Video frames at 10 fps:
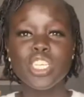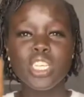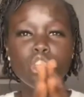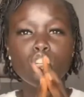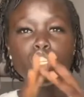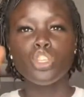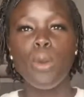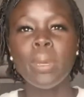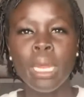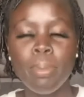There's so
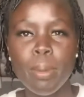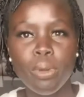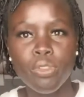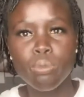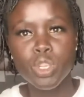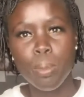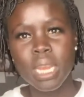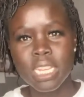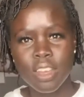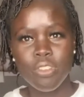many people from so
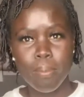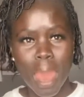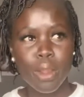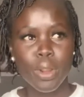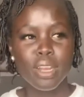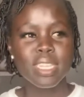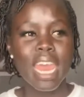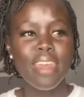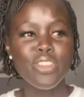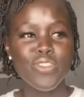many different backgrounds.
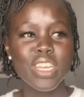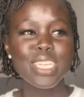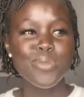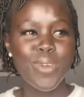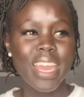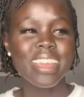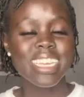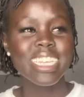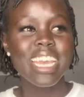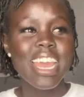And the reason why
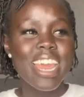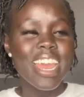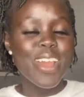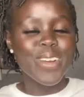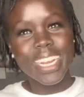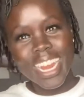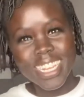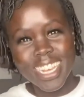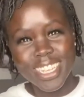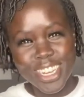this
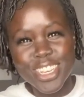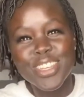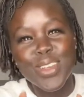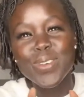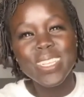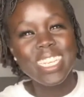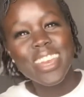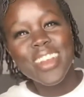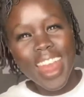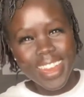organization is so
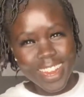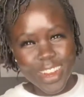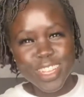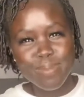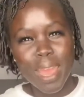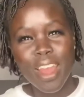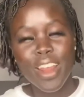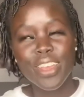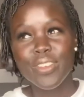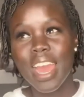dear and near to my
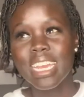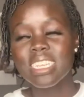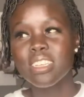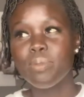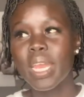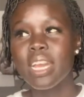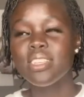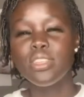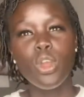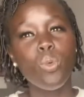heart, you guys, is
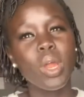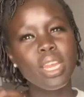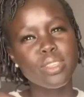because no one is